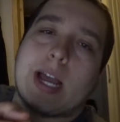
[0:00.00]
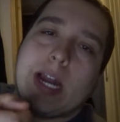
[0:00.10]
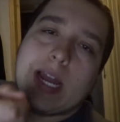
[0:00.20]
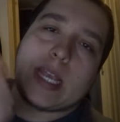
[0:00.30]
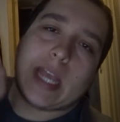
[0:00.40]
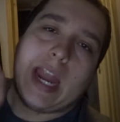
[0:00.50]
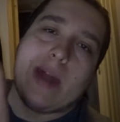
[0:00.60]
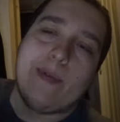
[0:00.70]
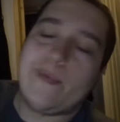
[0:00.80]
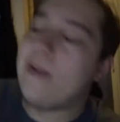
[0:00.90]
at least
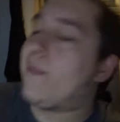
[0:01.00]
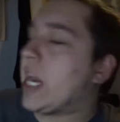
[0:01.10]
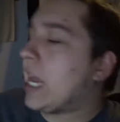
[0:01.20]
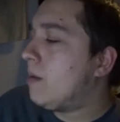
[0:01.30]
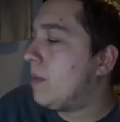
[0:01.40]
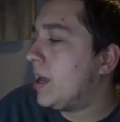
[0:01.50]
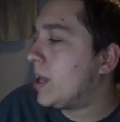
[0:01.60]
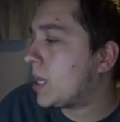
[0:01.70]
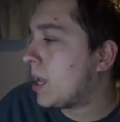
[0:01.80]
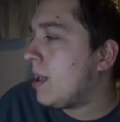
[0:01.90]
another 15
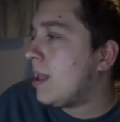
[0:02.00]
minutes.